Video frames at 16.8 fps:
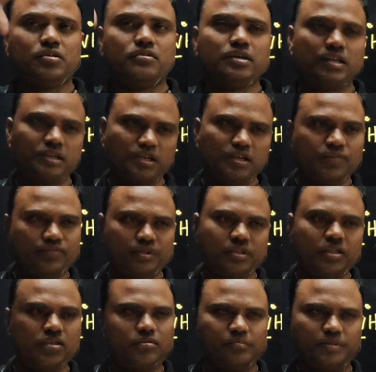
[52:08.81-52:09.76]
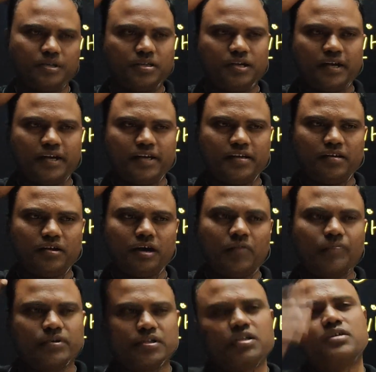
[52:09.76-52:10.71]
you can lift that money, right?
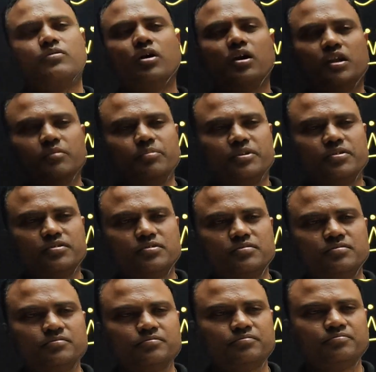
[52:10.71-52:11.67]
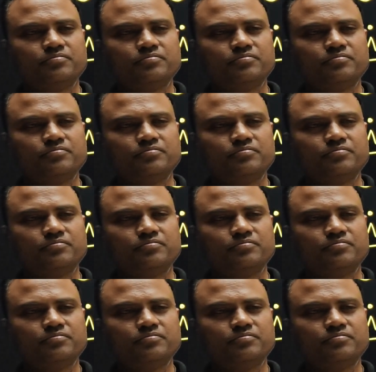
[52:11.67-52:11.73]
After that what happens?